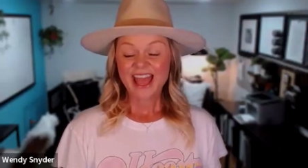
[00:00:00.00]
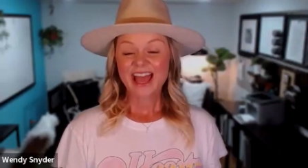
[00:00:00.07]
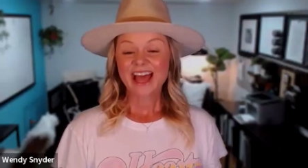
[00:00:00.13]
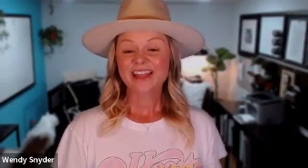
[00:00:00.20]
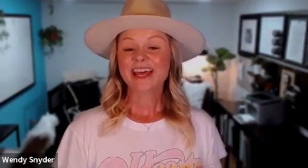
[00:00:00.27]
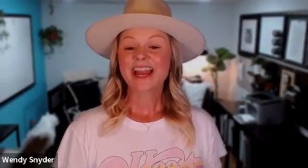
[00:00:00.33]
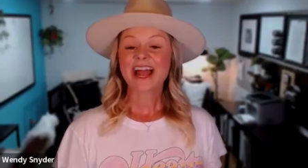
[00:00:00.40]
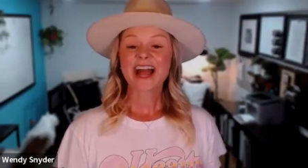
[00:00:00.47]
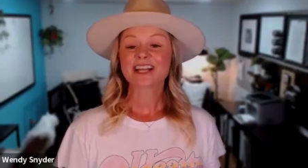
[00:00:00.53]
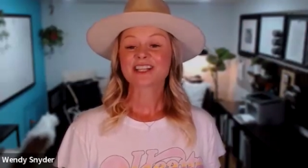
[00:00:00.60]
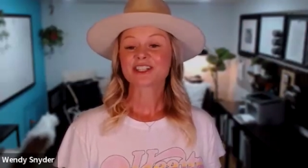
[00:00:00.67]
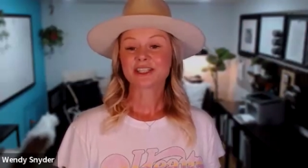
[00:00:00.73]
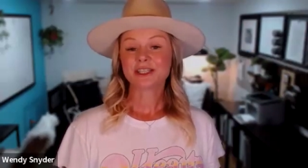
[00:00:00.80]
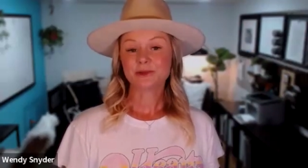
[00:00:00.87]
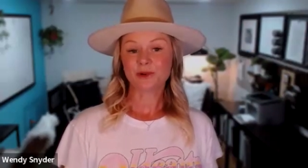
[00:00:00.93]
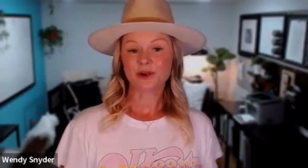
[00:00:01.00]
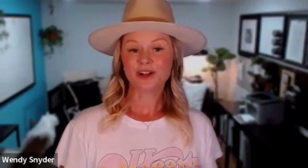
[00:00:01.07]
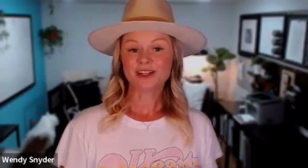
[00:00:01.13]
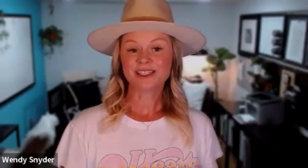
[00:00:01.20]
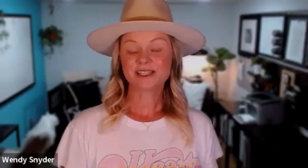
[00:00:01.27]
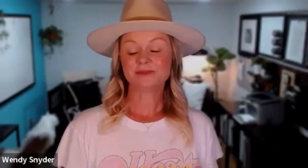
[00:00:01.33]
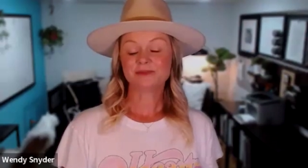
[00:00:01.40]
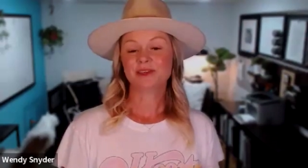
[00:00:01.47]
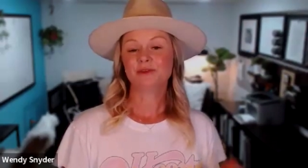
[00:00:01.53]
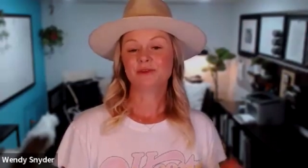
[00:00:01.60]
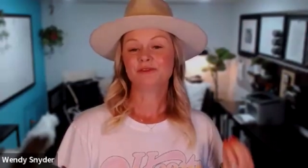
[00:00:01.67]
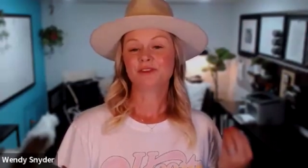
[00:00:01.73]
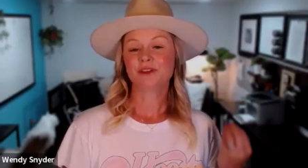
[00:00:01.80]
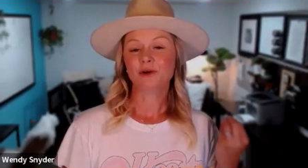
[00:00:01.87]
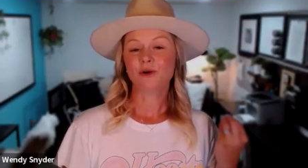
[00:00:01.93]
and that actually work to make you
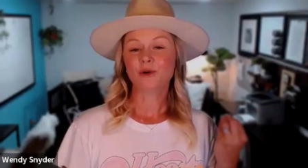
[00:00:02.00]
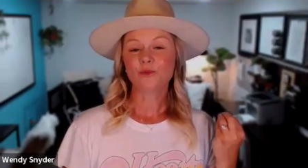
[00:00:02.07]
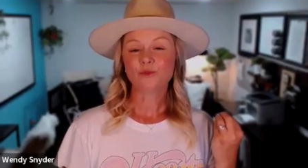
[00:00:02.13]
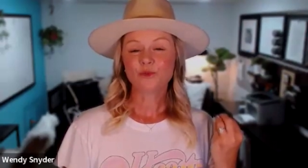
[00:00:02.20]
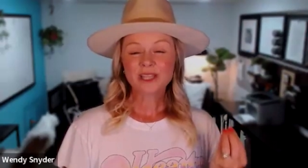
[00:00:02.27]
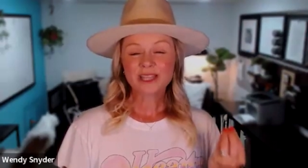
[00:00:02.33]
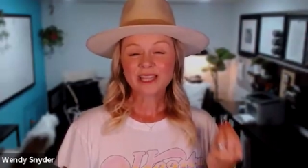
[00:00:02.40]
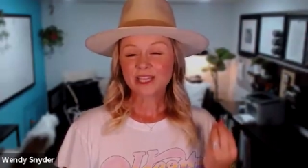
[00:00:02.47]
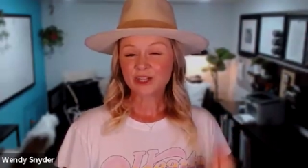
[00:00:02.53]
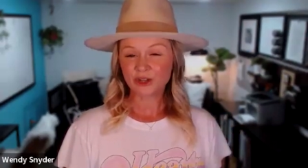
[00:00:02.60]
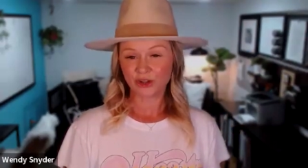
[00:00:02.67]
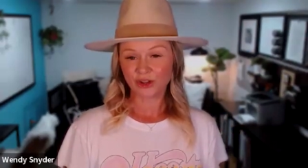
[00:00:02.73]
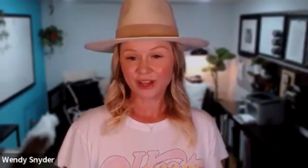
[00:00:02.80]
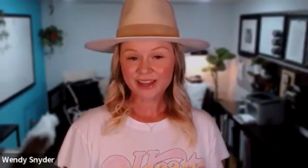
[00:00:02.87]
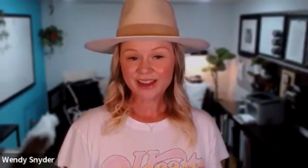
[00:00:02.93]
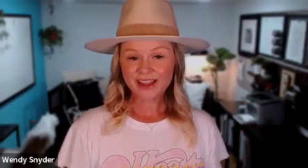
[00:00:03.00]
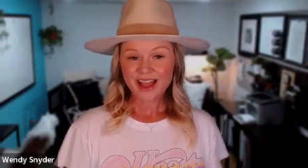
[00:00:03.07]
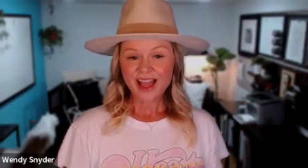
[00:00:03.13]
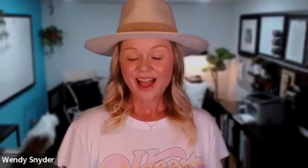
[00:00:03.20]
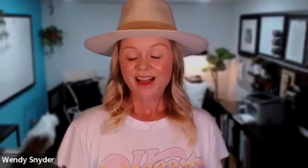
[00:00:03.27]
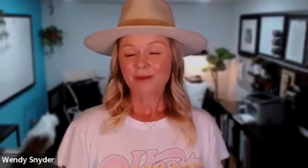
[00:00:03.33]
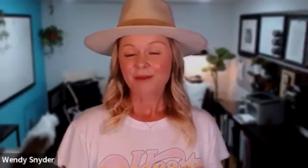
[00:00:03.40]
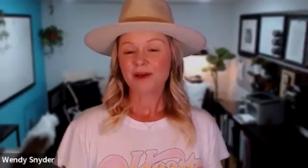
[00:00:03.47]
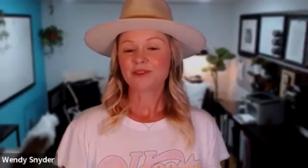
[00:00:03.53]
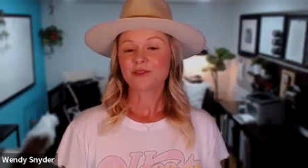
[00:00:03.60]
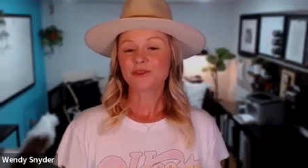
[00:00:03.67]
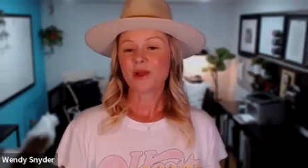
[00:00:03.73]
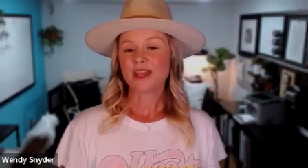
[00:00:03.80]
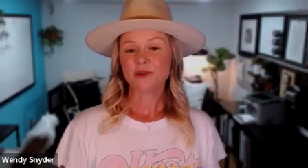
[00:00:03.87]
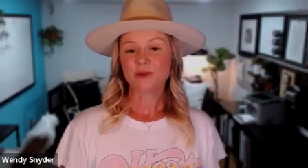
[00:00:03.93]
feel really good about
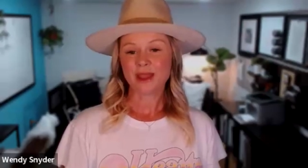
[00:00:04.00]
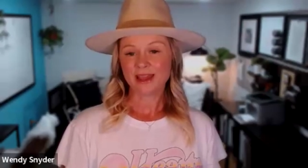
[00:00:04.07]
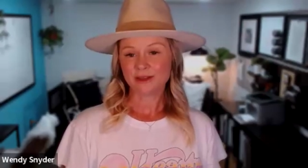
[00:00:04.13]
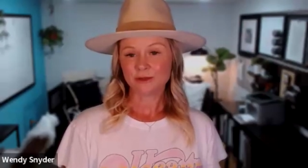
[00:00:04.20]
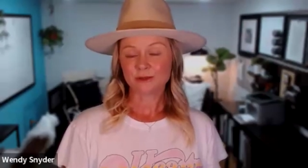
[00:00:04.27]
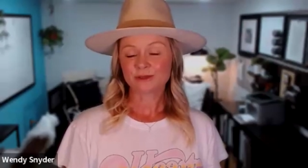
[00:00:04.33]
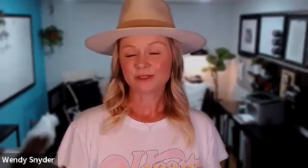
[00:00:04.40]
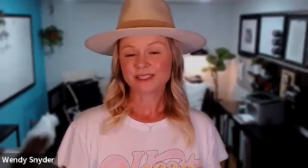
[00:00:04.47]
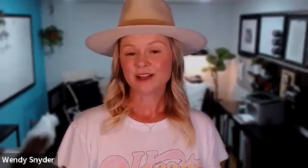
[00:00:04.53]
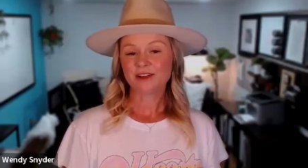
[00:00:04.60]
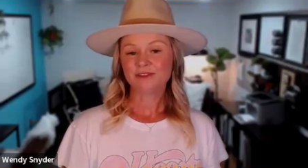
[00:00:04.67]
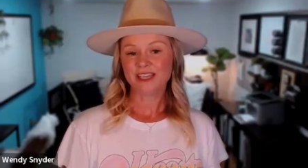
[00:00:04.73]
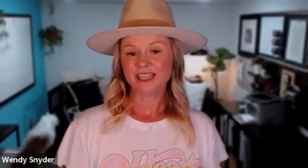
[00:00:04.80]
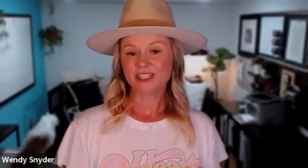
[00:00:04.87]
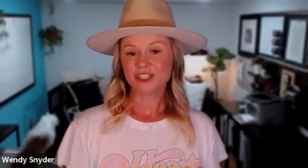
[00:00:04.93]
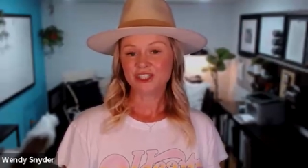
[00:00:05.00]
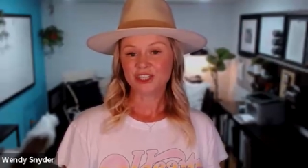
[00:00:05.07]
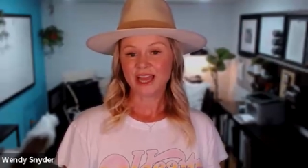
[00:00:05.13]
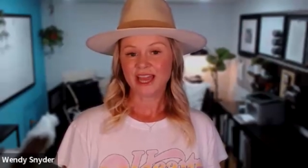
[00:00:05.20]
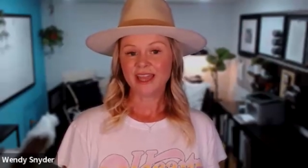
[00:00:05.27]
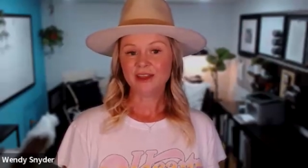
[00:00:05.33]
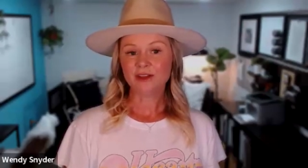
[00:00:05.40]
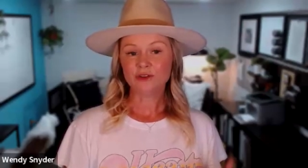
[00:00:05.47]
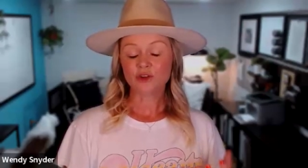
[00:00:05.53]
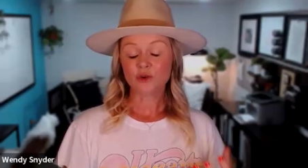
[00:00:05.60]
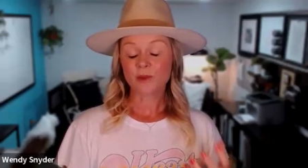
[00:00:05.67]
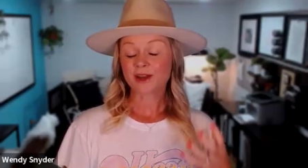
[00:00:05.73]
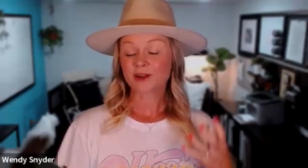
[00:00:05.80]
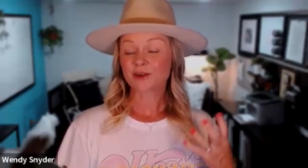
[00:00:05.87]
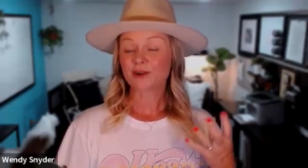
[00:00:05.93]
the way you handle yourself each day, no
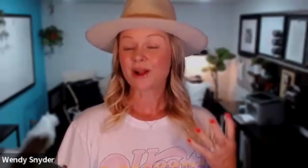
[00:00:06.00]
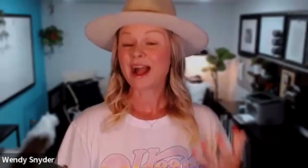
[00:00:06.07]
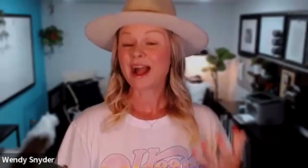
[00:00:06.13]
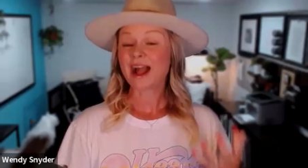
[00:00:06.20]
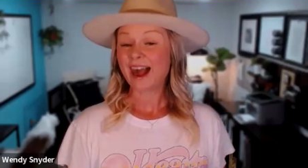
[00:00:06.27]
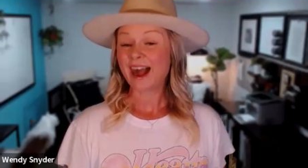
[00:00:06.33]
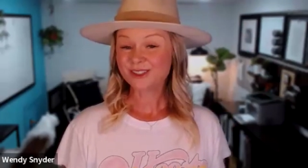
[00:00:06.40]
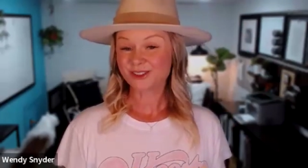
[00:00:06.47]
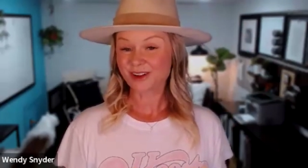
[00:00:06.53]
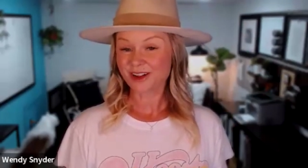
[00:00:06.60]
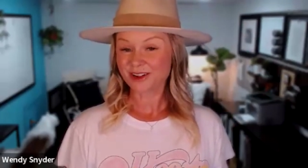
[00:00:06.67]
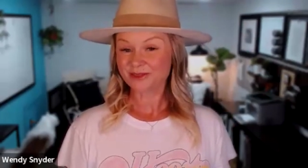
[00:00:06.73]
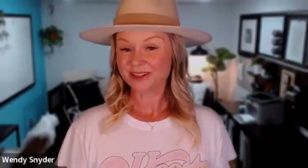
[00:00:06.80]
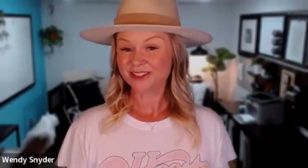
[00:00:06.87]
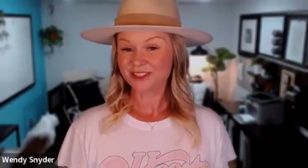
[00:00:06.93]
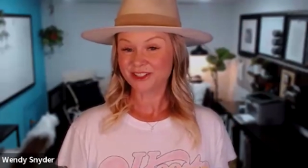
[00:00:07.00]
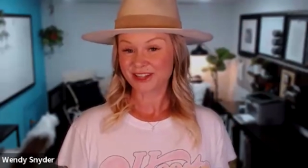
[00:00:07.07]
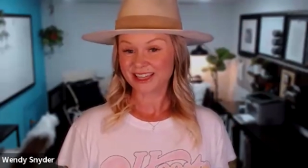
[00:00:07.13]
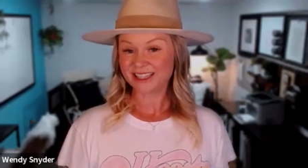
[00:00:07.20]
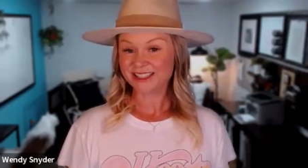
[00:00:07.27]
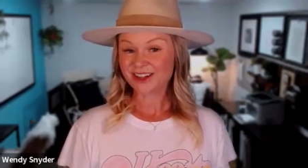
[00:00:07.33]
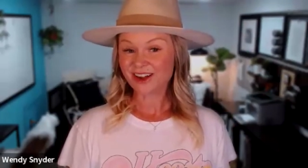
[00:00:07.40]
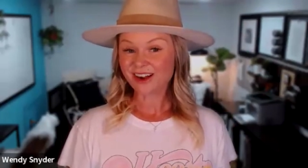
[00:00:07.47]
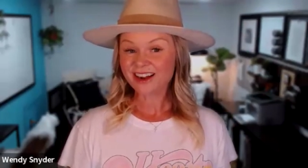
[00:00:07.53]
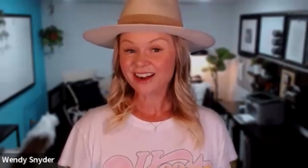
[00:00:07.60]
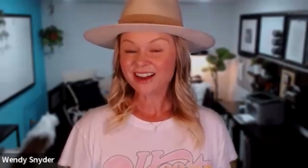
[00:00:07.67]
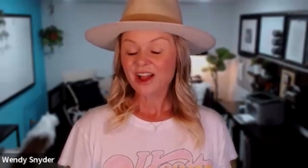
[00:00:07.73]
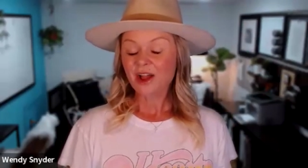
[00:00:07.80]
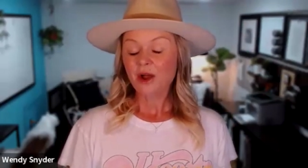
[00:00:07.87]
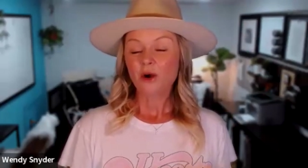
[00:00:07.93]
matter how strong-willed your kids
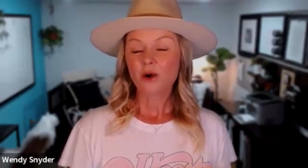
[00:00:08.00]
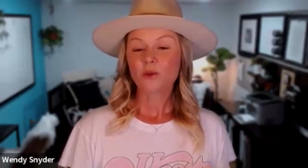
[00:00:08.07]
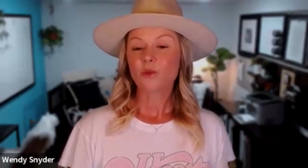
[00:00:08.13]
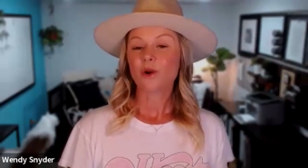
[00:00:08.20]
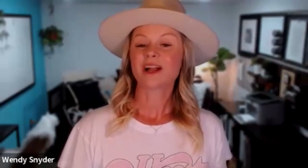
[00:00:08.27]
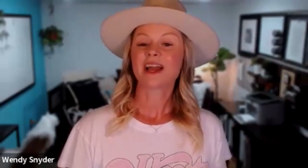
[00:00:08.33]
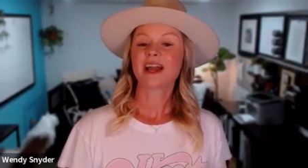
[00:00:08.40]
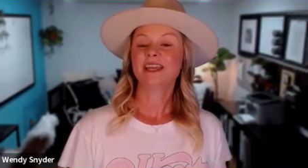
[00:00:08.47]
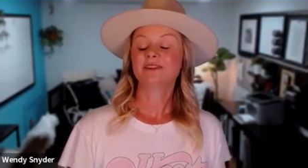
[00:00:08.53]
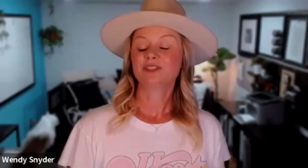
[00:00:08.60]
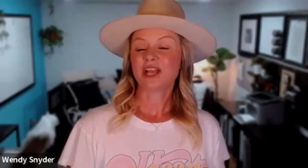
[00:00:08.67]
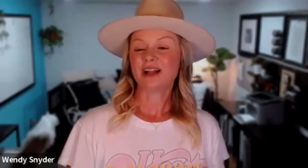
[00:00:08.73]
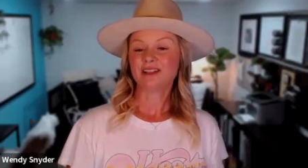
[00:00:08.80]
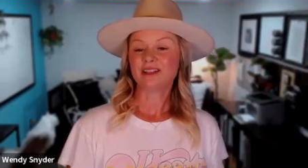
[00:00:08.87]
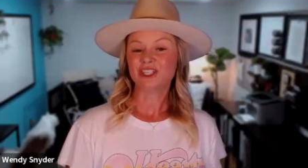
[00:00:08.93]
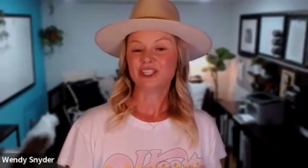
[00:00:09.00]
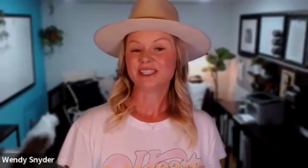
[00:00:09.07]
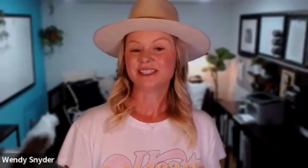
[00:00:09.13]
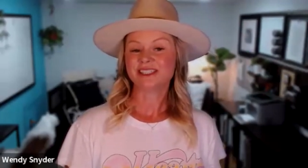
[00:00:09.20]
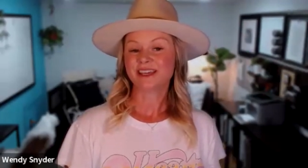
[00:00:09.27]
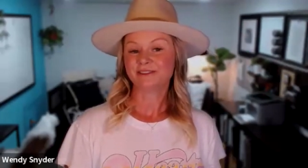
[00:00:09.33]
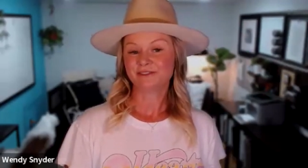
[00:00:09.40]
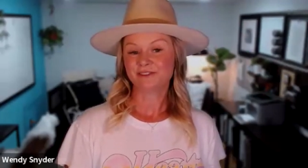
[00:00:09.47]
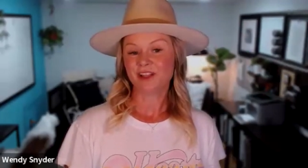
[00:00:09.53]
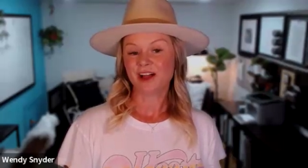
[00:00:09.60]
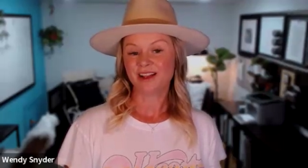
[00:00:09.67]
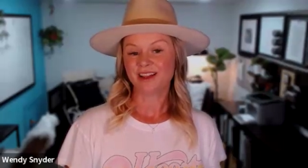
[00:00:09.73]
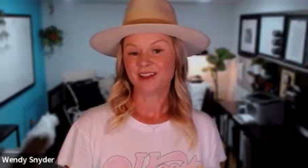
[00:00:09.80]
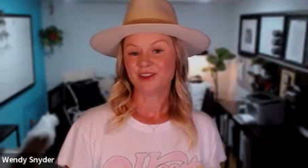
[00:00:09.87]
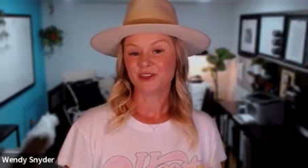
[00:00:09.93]
are or what kind of challenges get
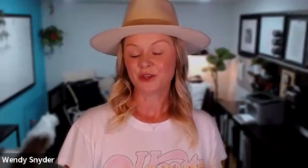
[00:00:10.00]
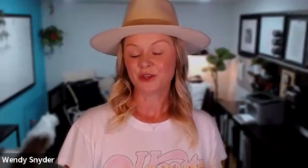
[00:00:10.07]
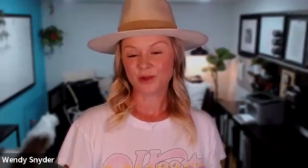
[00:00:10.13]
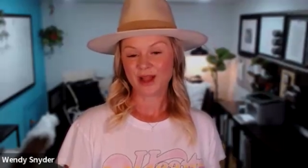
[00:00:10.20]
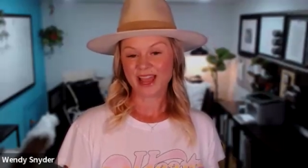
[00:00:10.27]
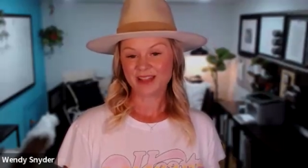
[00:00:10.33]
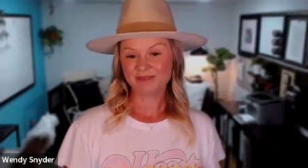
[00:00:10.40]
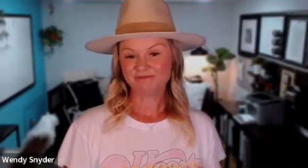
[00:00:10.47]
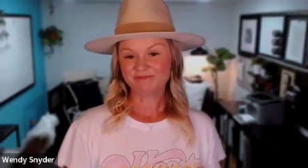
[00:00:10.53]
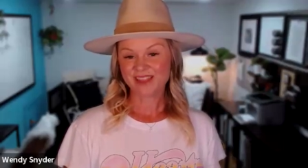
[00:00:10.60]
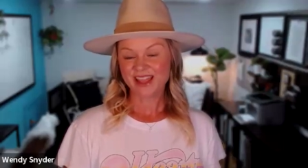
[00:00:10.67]
flung your way.